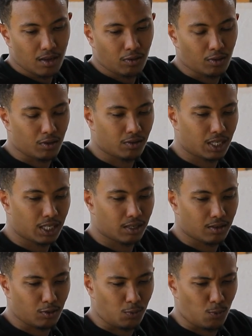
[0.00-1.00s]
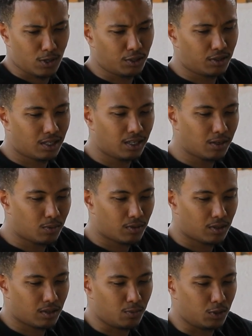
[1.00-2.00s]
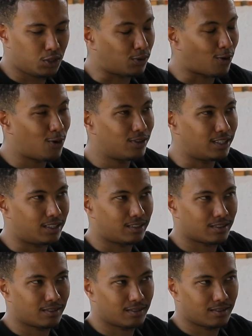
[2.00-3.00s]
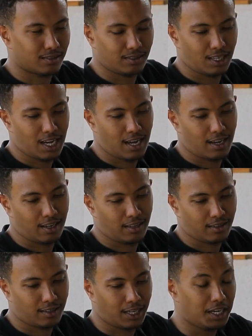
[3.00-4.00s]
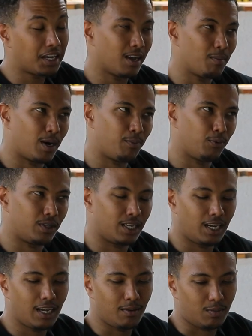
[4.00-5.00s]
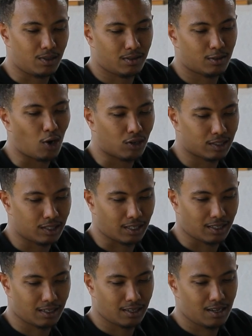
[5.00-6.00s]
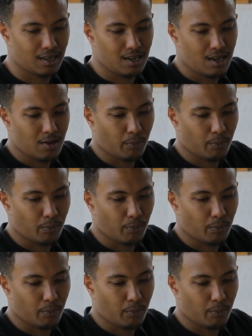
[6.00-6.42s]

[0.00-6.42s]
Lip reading: So he's like, what do you think we should call it? And he came up with the name Toxxyk.